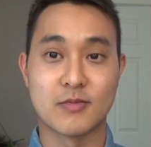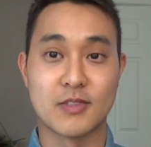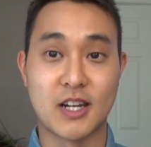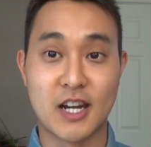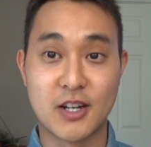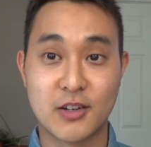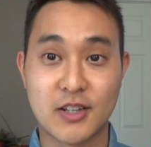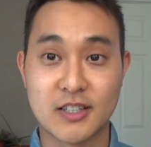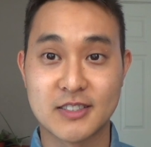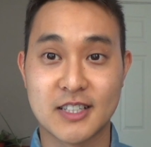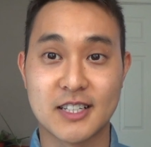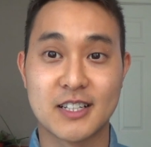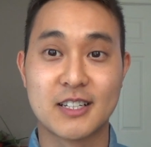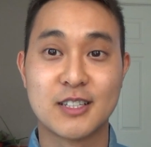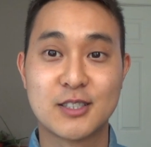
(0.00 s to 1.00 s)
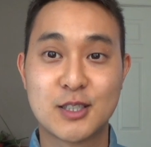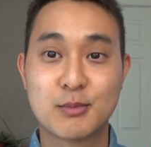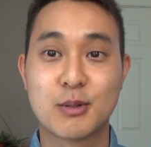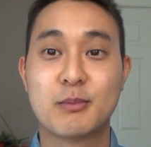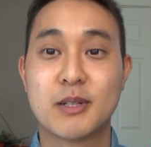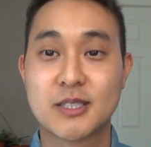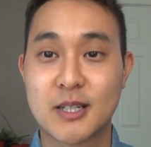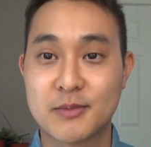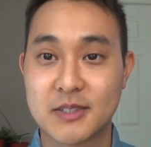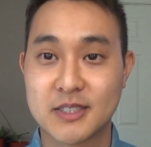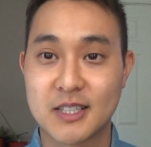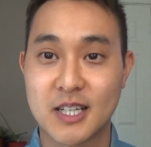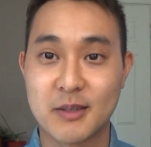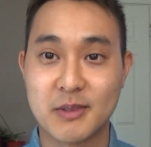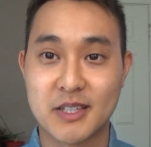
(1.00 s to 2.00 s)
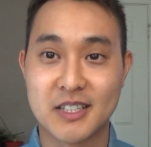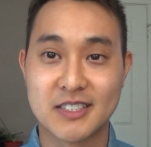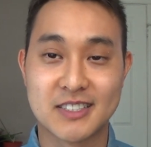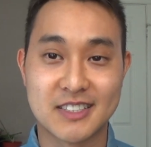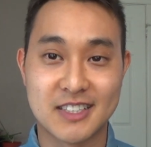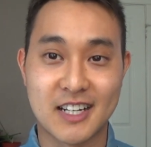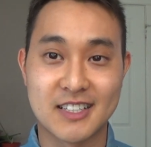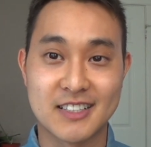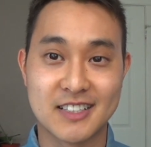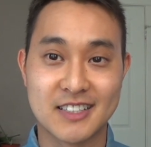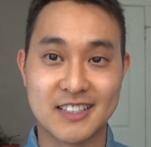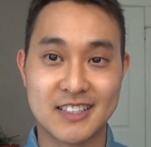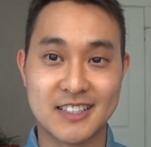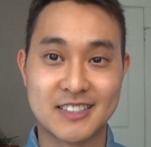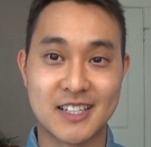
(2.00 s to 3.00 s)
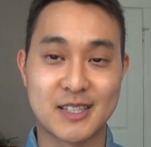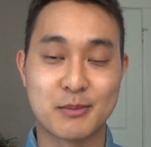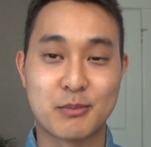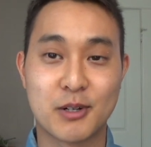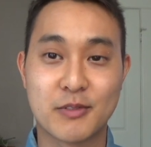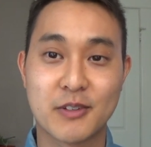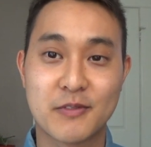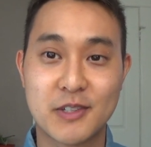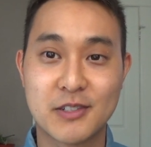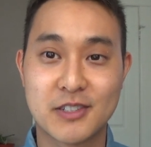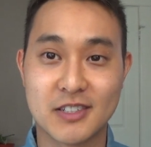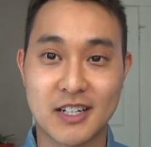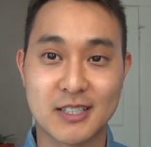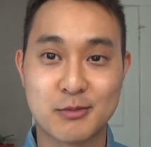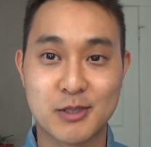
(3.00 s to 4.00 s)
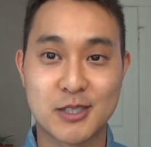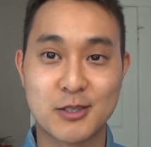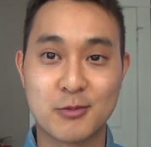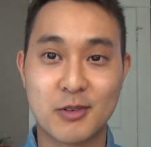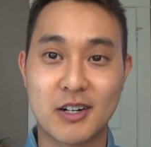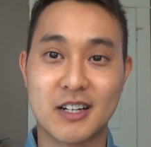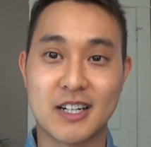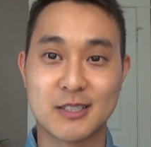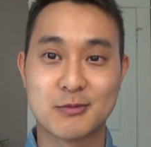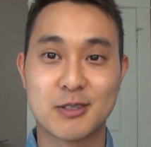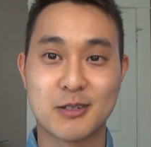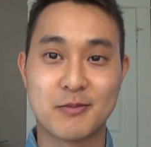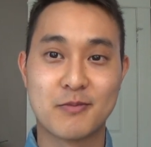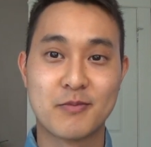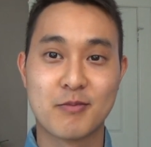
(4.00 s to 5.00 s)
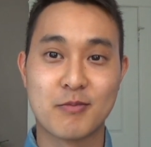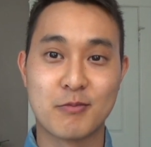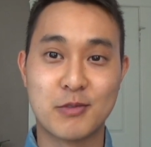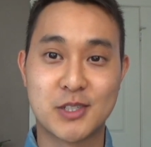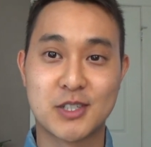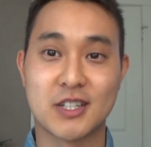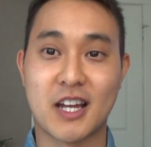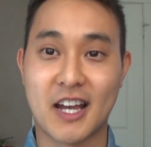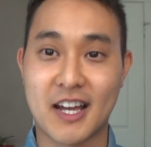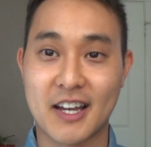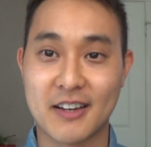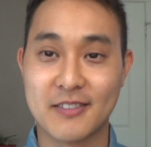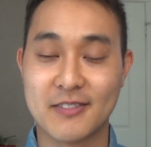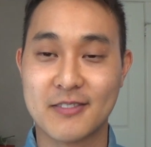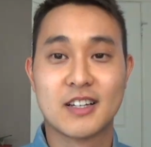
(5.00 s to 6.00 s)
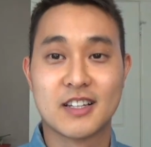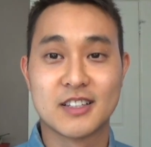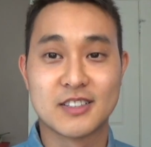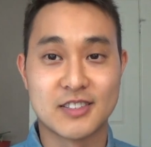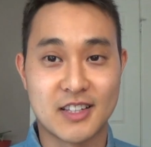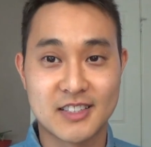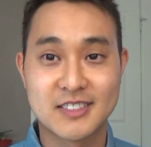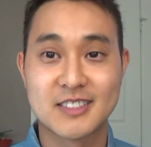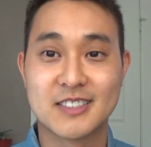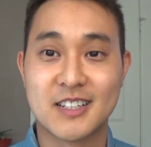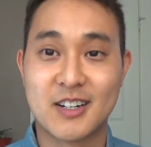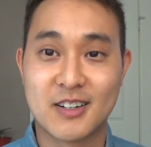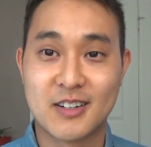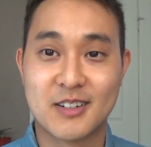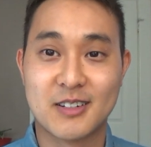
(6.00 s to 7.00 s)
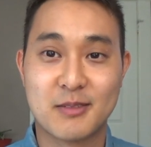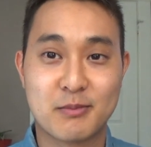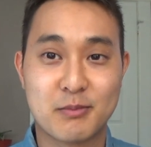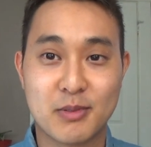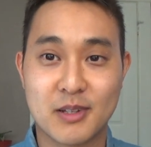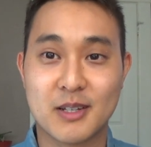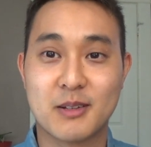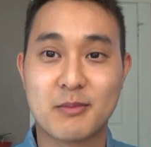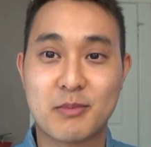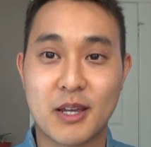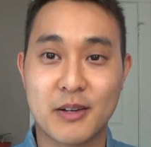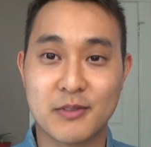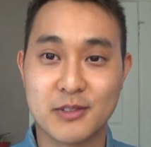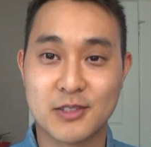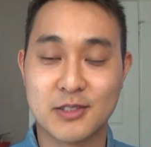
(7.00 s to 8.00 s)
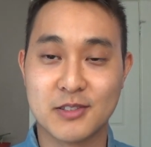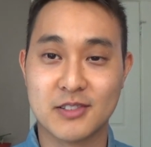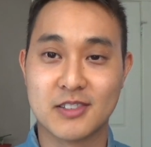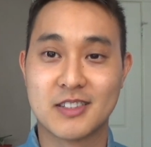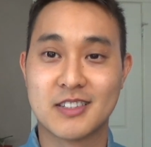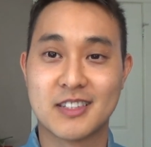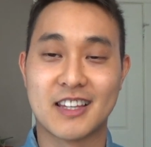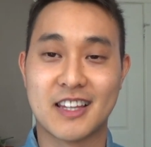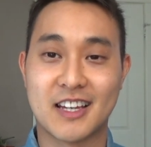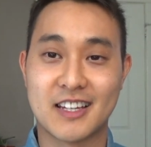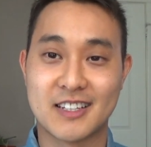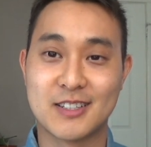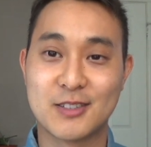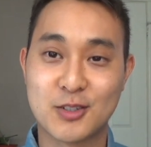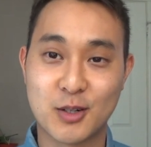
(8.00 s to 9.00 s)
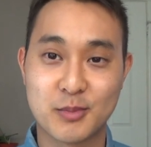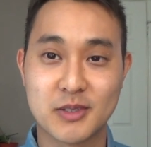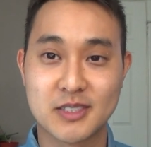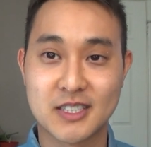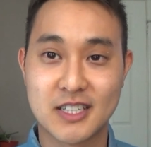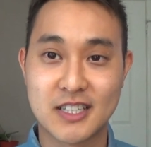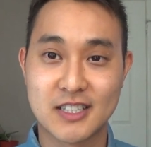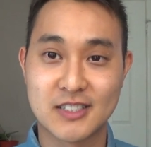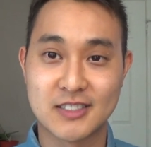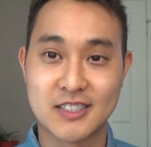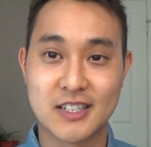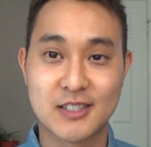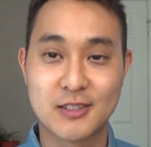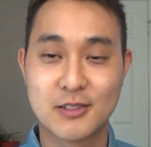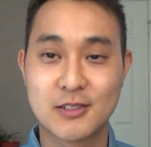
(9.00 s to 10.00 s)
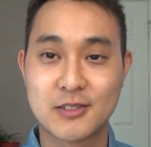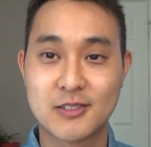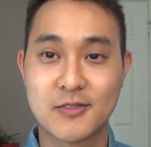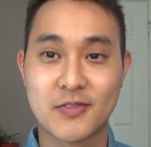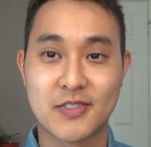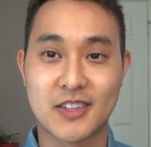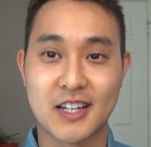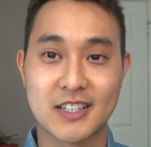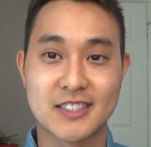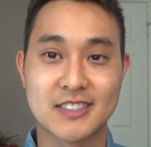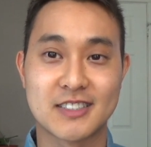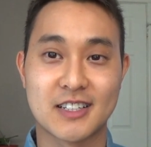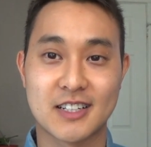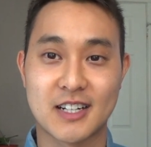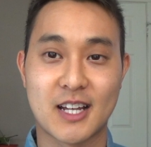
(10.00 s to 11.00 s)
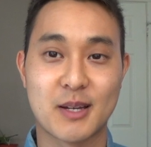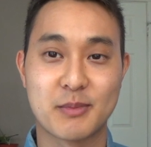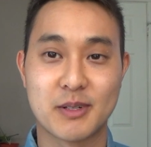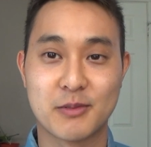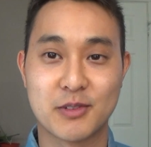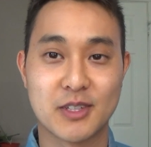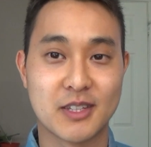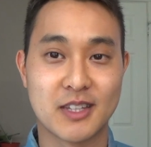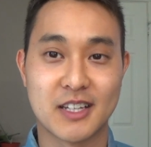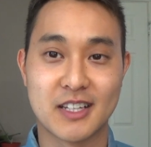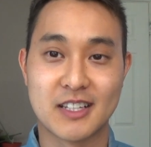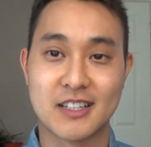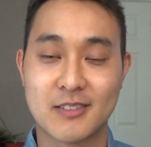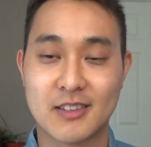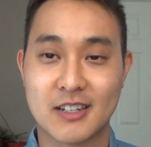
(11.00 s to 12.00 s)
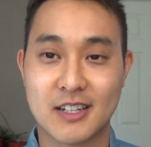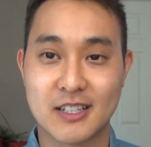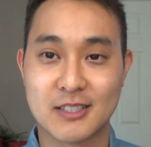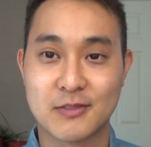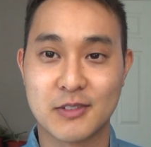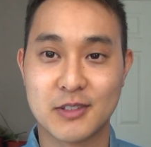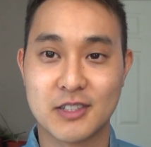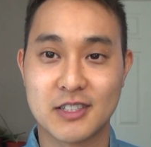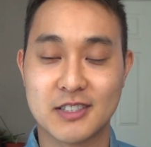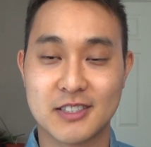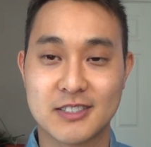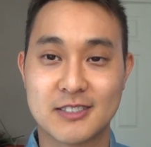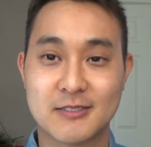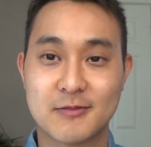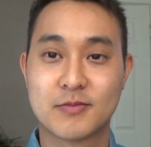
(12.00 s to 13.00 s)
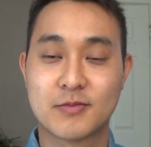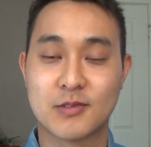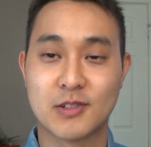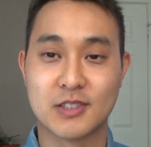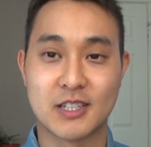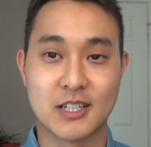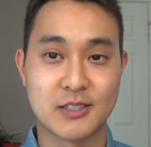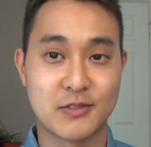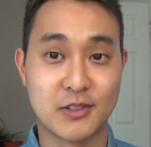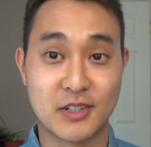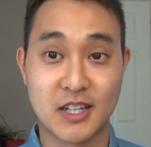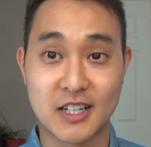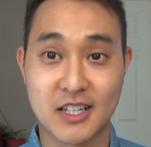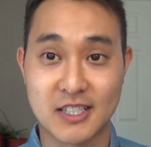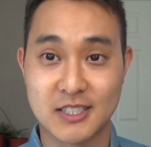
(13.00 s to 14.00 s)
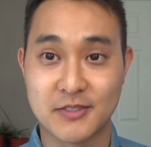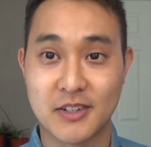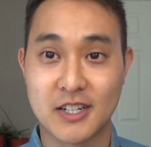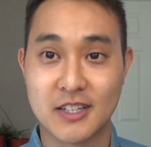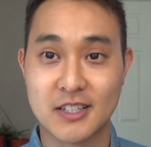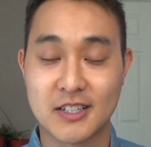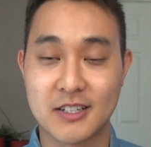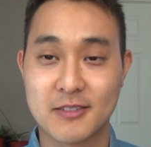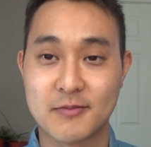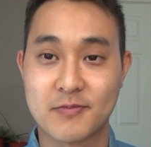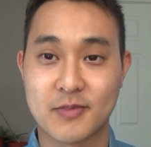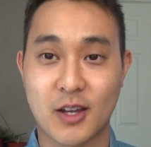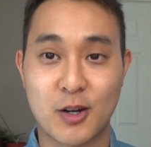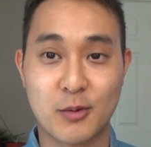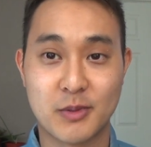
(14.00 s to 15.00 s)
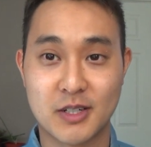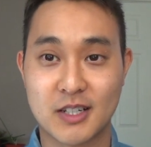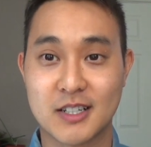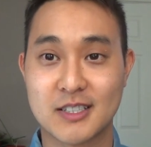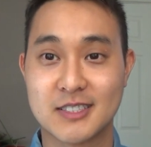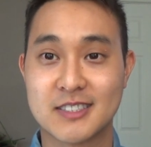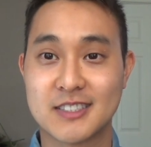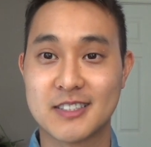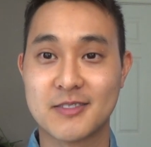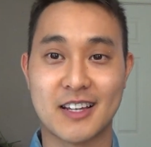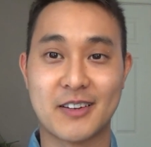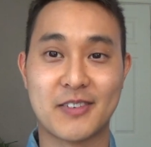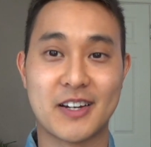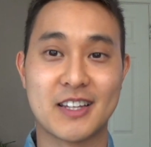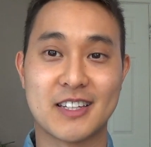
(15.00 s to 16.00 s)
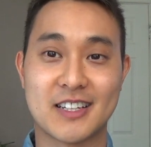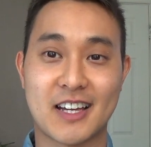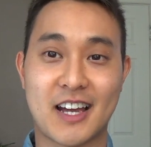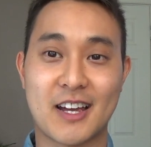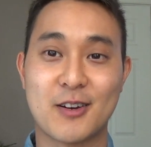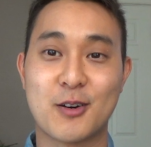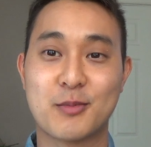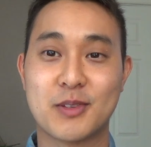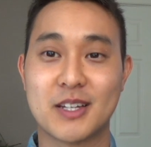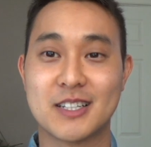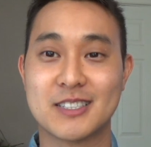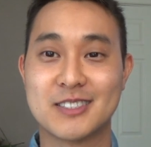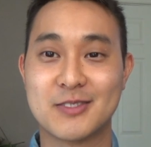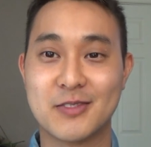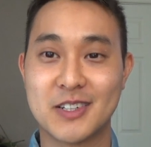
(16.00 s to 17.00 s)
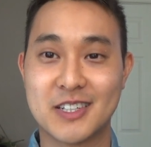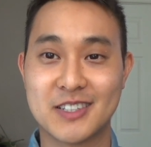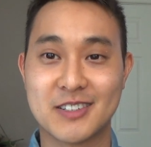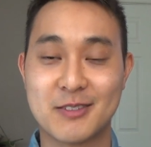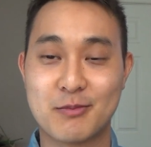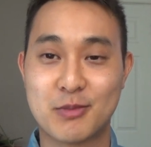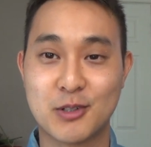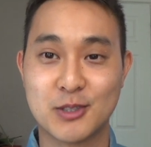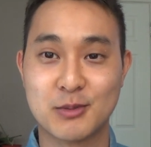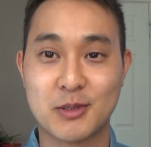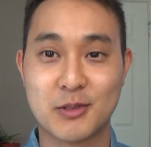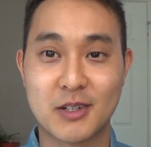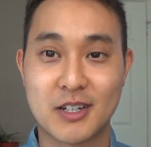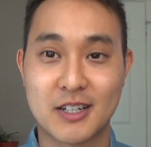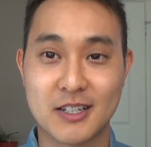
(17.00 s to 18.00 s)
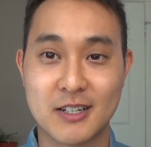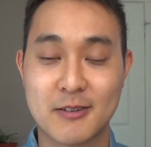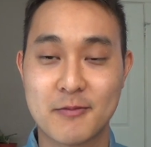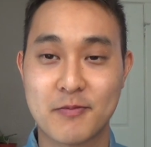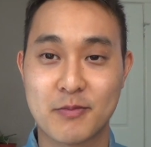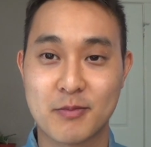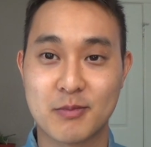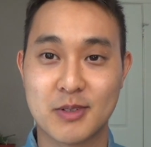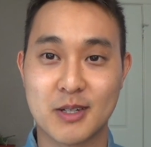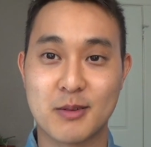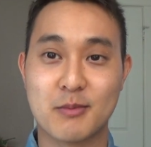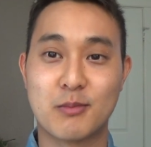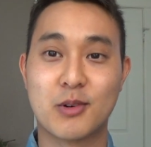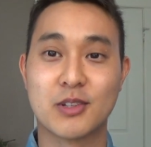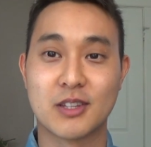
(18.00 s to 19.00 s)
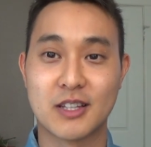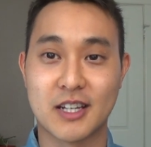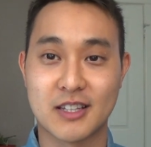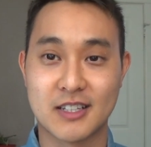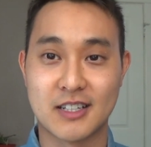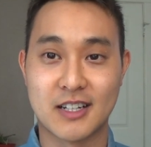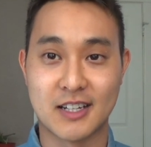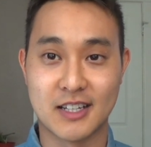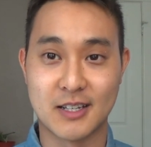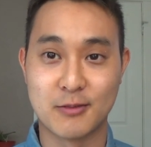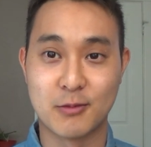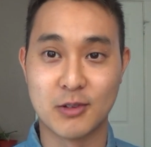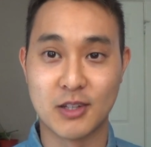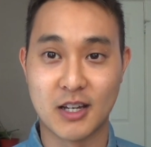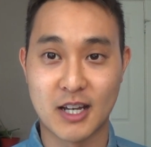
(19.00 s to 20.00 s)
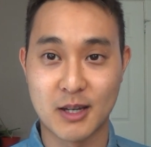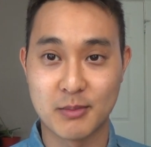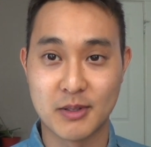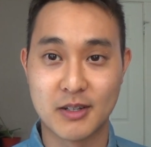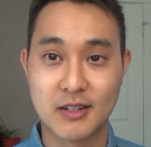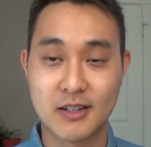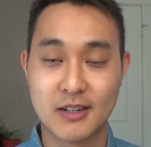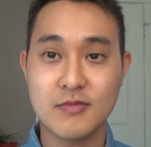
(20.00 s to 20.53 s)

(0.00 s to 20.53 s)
And I know that's like super messed up to say because that is like the perfect future. That's what you want. That's what we should have. So that's the hard, blunt, painful truth. That utopia city that you see on Google, that's not going to happen within like the next few years or the next few decades if anything. I hope it does. If anything, I hope that this video proves me wrong, but more than likely it will not happen.